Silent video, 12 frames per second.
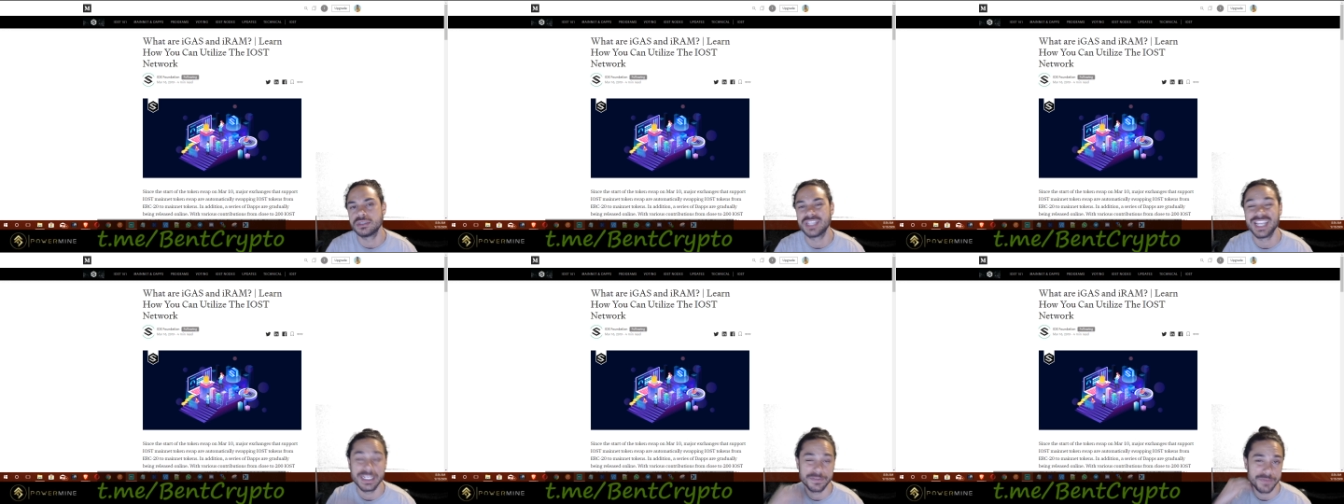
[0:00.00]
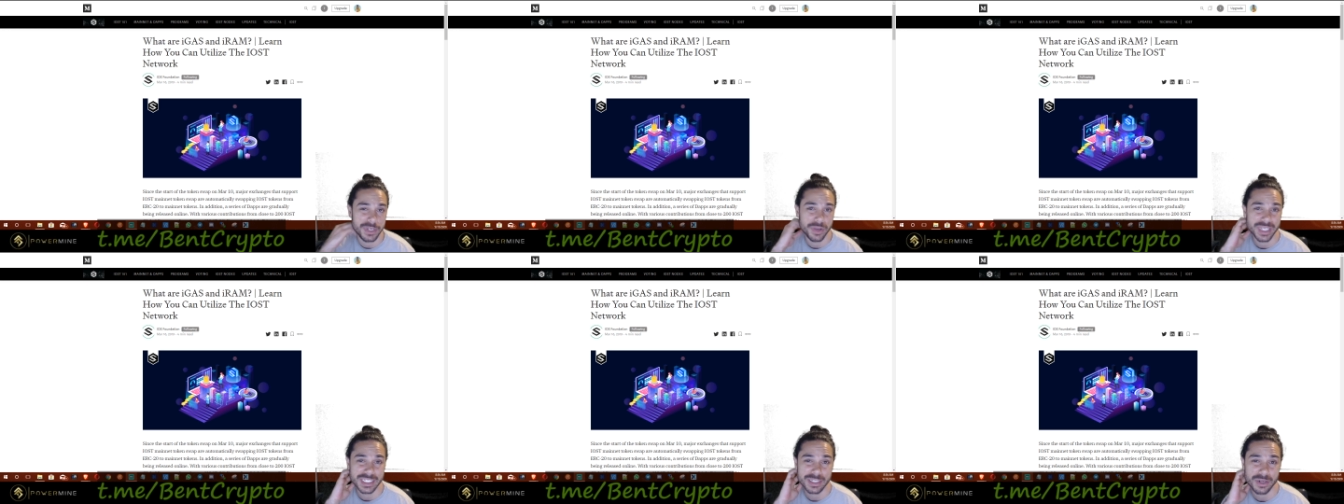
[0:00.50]
Today's video
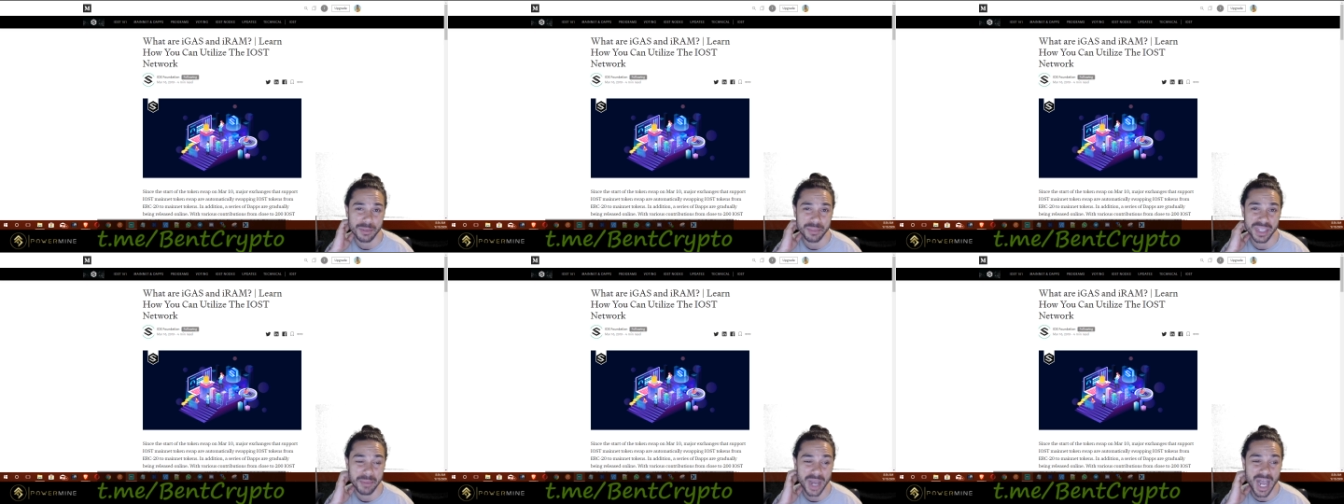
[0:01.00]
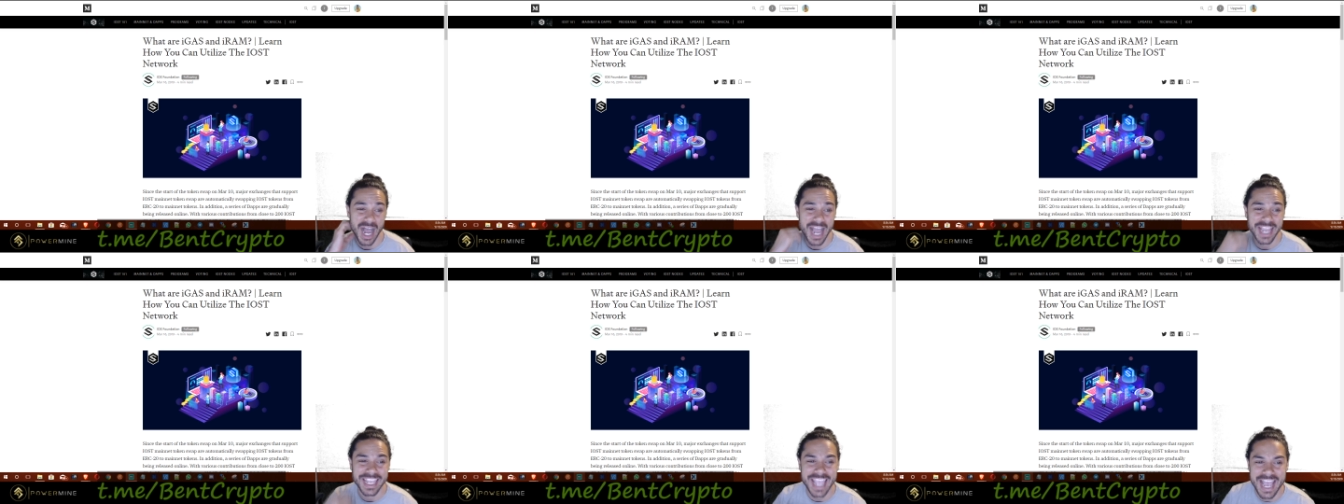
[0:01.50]
is going to be about
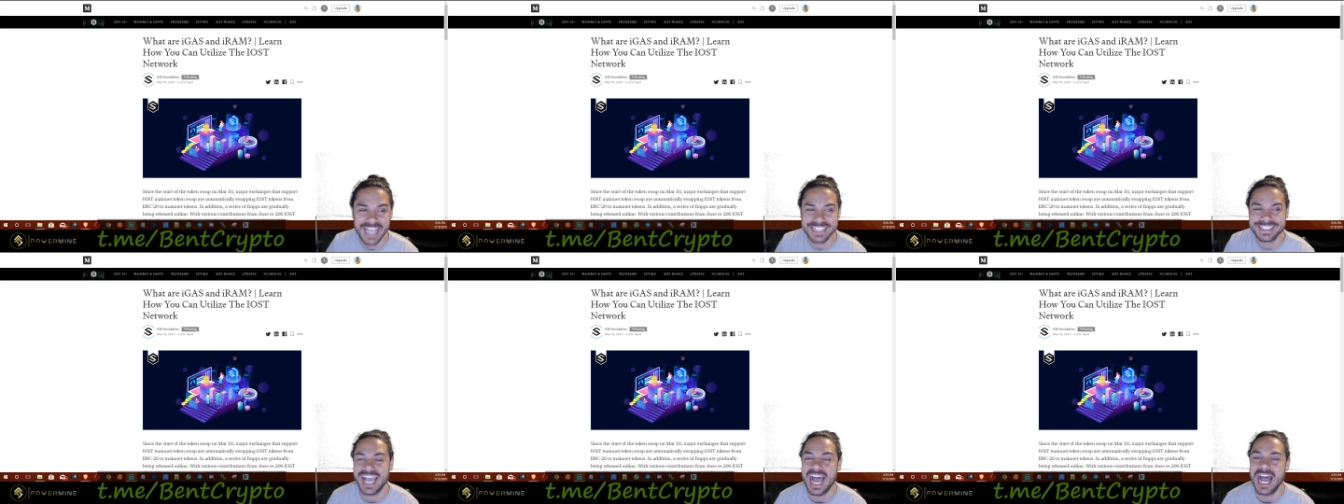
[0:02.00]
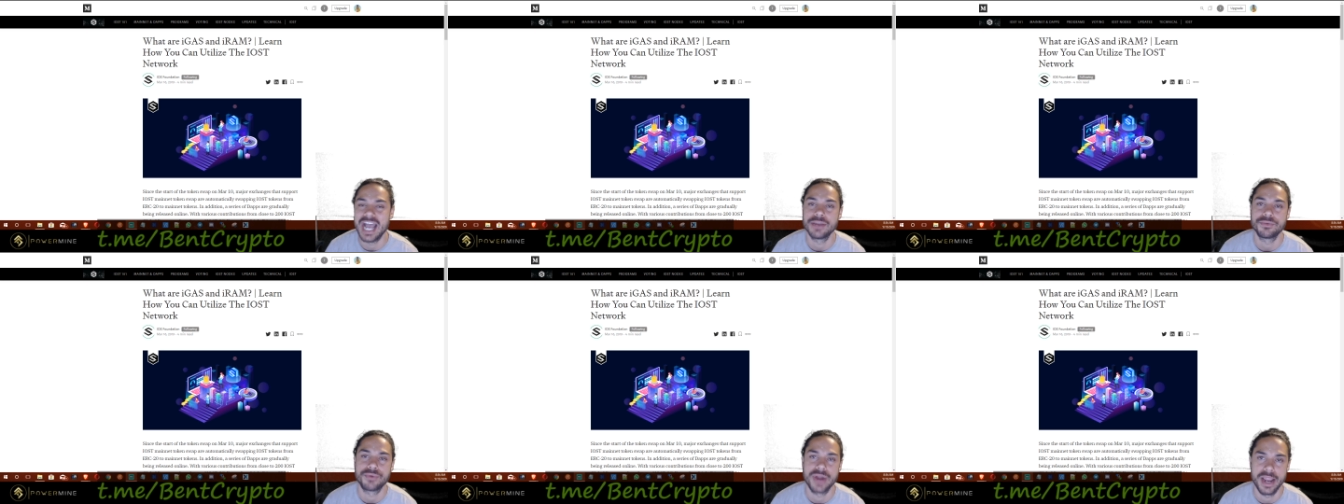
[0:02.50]
iGas
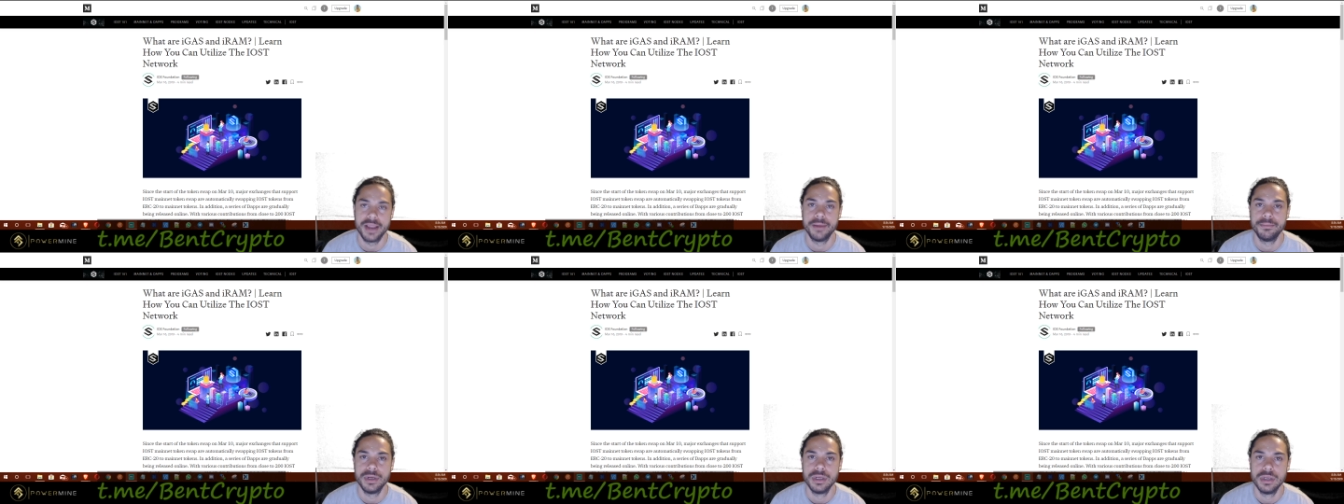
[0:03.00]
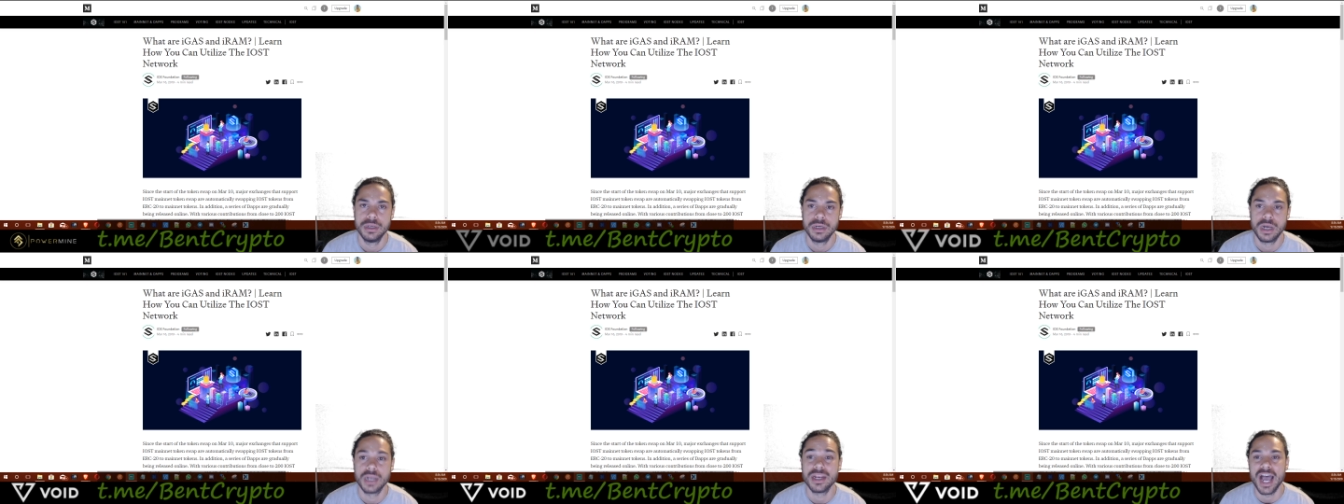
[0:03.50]
iRAM
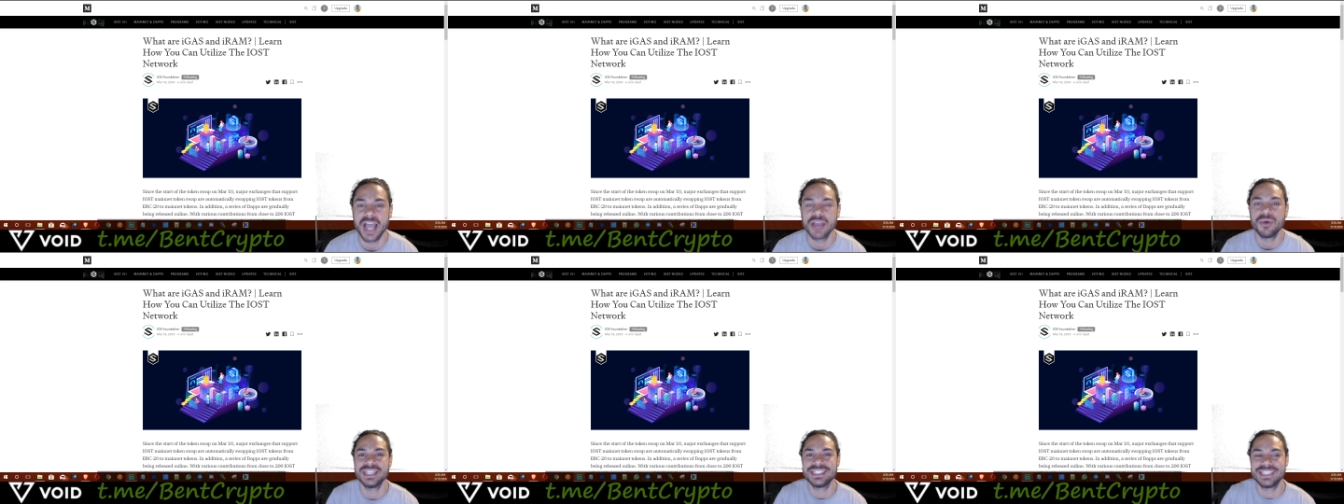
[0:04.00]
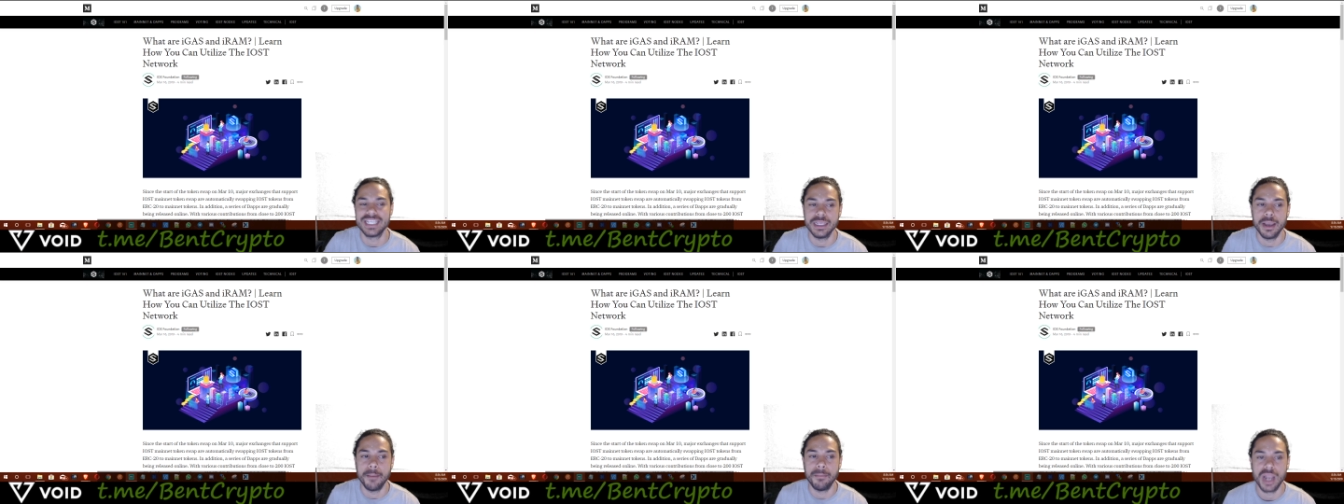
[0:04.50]
on the
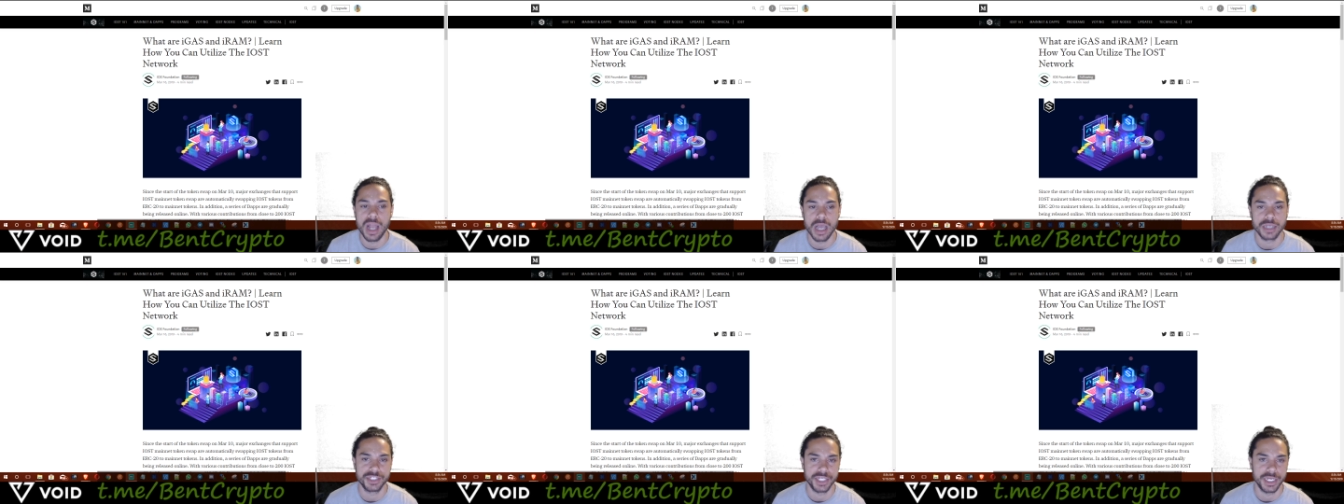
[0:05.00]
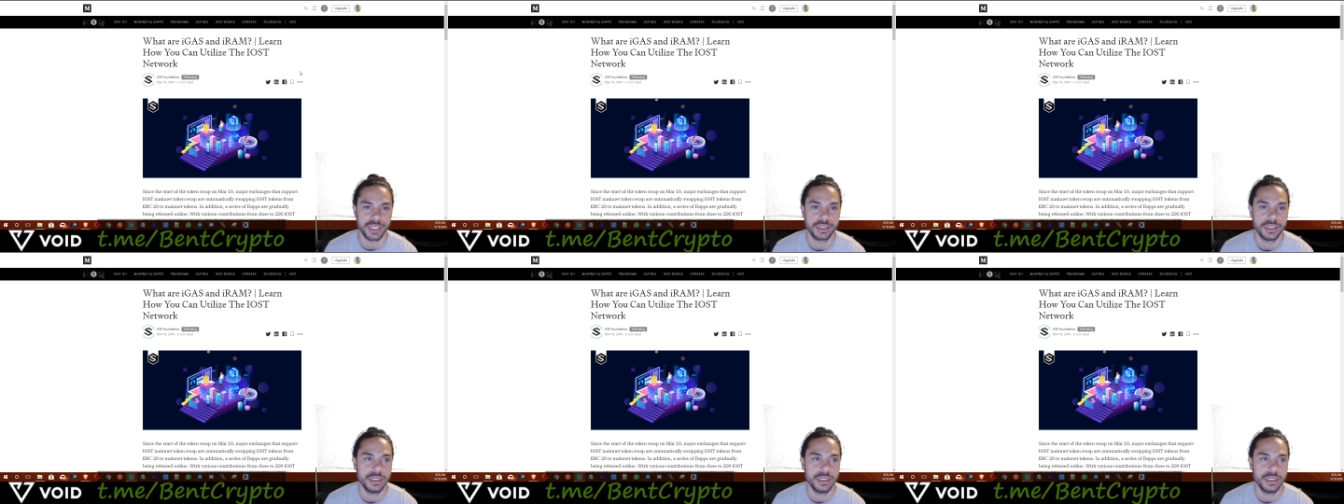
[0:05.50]
IOST blockchain.